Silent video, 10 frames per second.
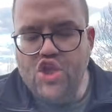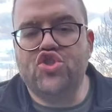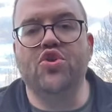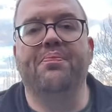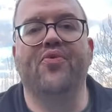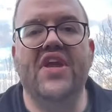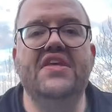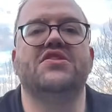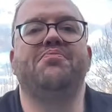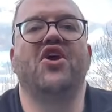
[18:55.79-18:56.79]
to
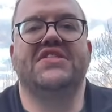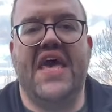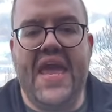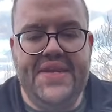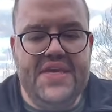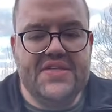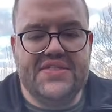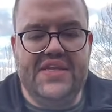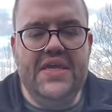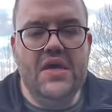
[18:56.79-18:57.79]
breathe
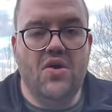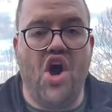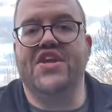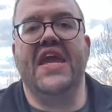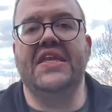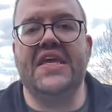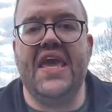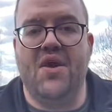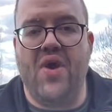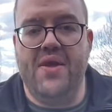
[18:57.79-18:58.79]
spontaneously on any
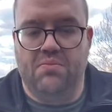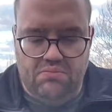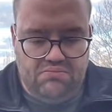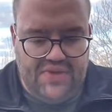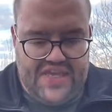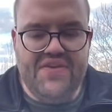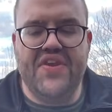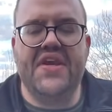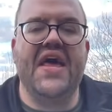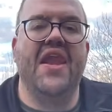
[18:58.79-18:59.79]
airway, even
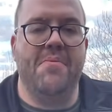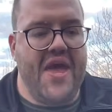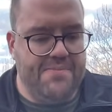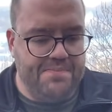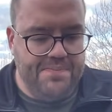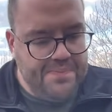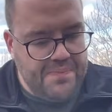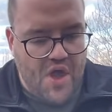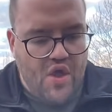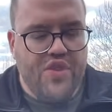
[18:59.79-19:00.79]
an LMA.
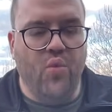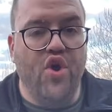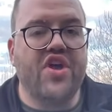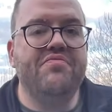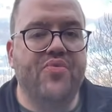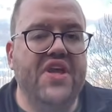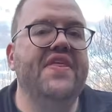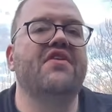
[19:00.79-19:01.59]
The work of breathing